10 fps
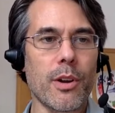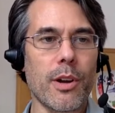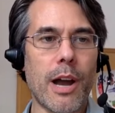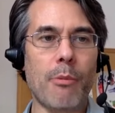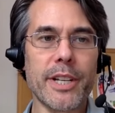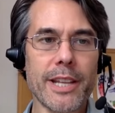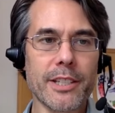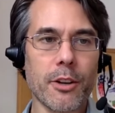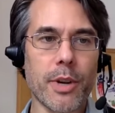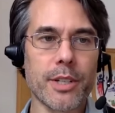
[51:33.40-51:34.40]
I wanted to ask a
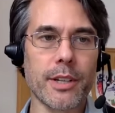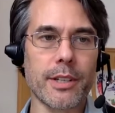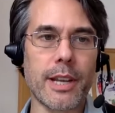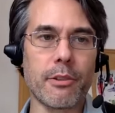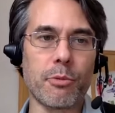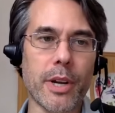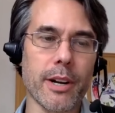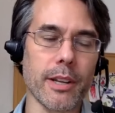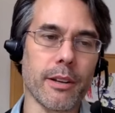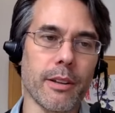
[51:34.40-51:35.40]
question, David,
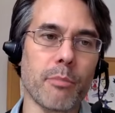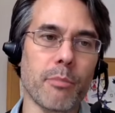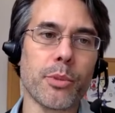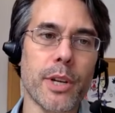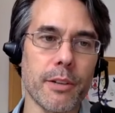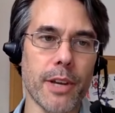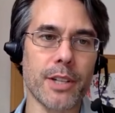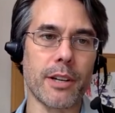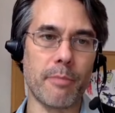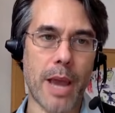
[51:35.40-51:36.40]
regarding the
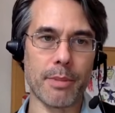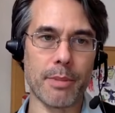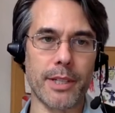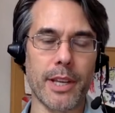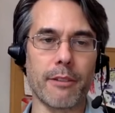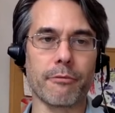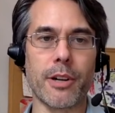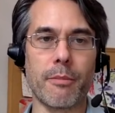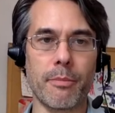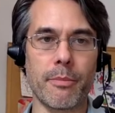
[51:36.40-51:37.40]
preservation of mapping data
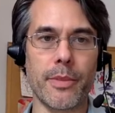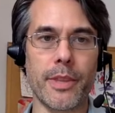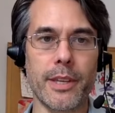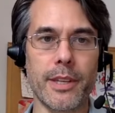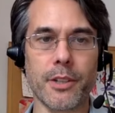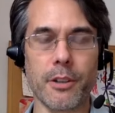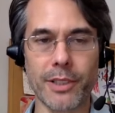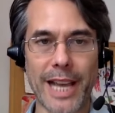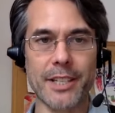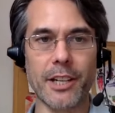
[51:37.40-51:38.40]
from these sort of
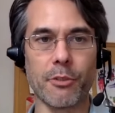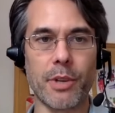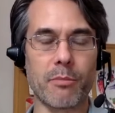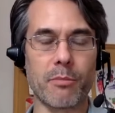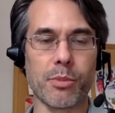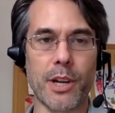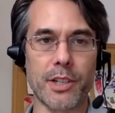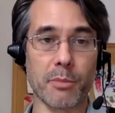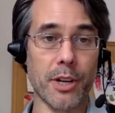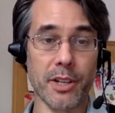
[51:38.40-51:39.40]
class integrated projects,
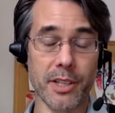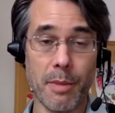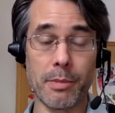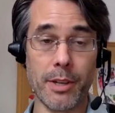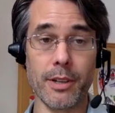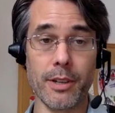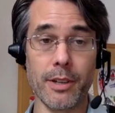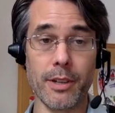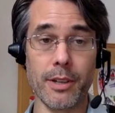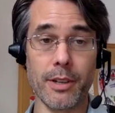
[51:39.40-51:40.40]
projects that might be
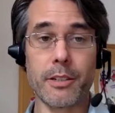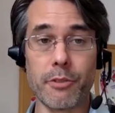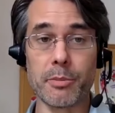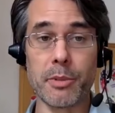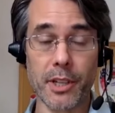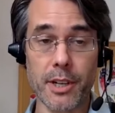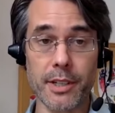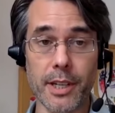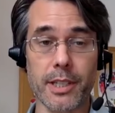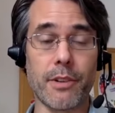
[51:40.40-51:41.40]
developed in the
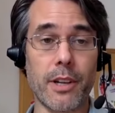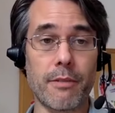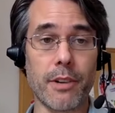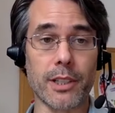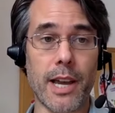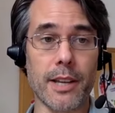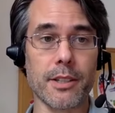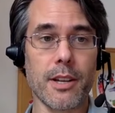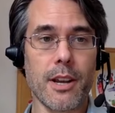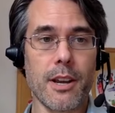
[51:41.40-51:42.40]
context of a, of a
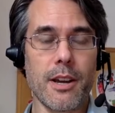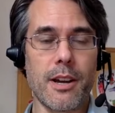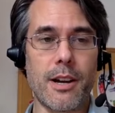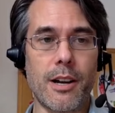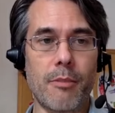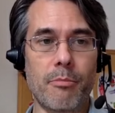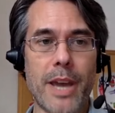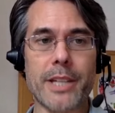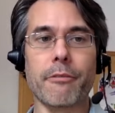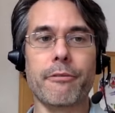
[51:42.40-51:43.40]
class. Um,
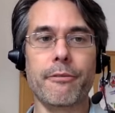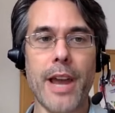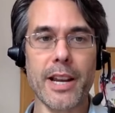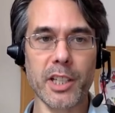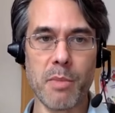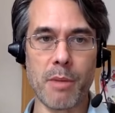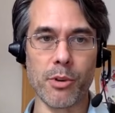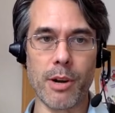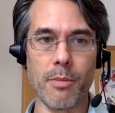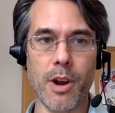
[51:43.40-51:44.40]
as a faculty member,
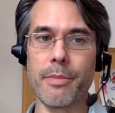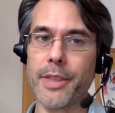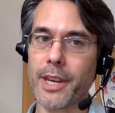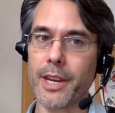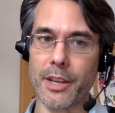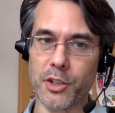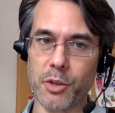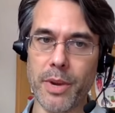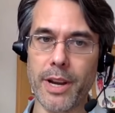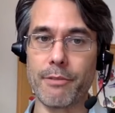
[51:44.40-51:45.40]
I'm, I'm, thinking that you
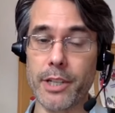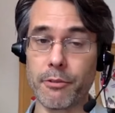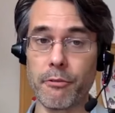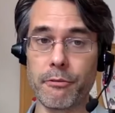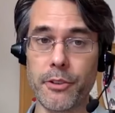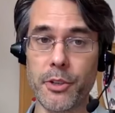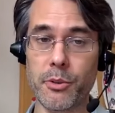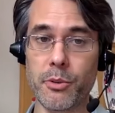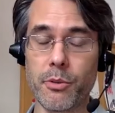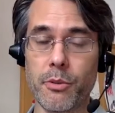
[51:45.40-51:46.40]
may have a different
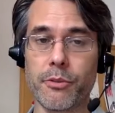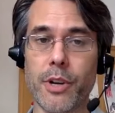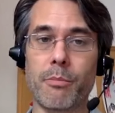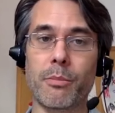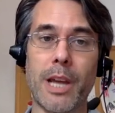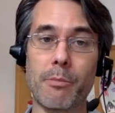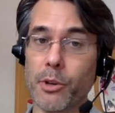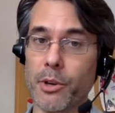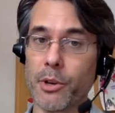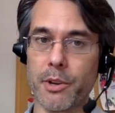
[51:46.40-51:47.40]
view from
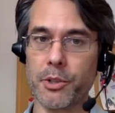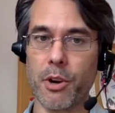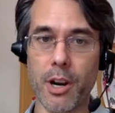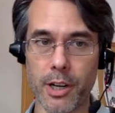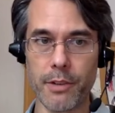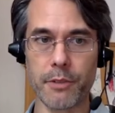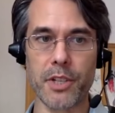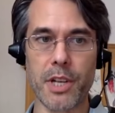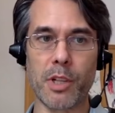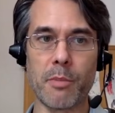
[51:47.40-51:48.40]
librarians or archivists, for
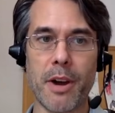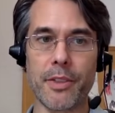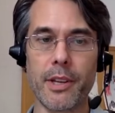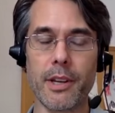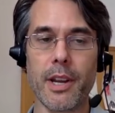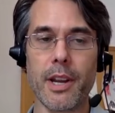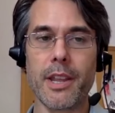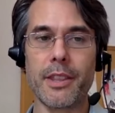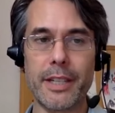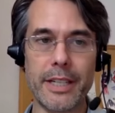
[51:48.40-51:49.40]
example, about the,
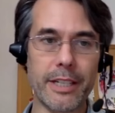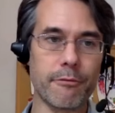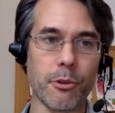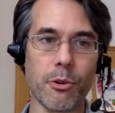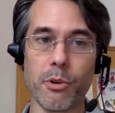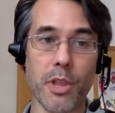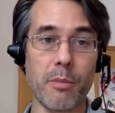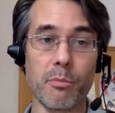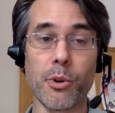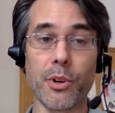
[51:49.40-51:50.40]
the need for the
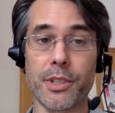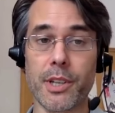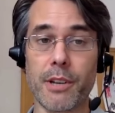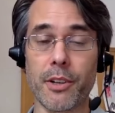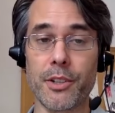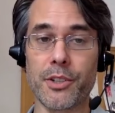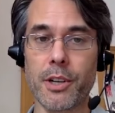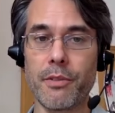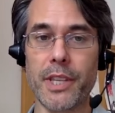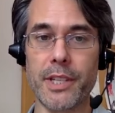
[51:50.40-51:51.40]
importance of
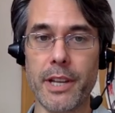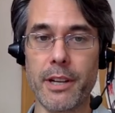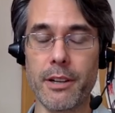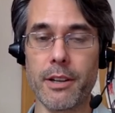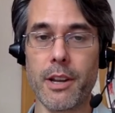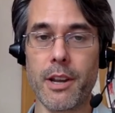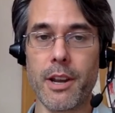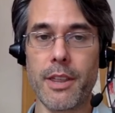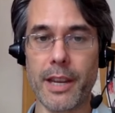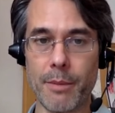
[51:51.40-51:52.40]
conserving the data
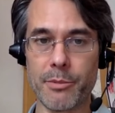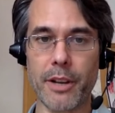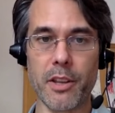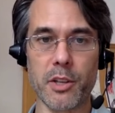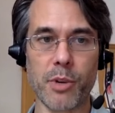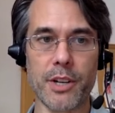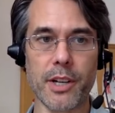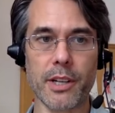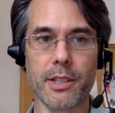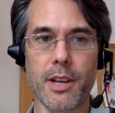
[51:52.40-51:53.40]
that comes out of those
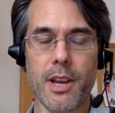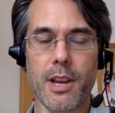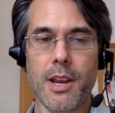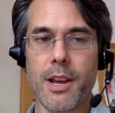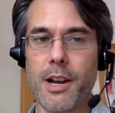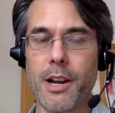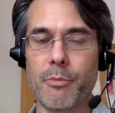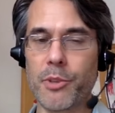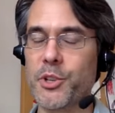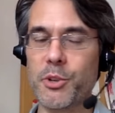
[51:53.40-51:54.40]
projects.
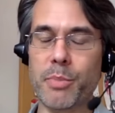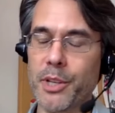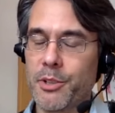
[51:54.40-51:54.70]
Um, do you, but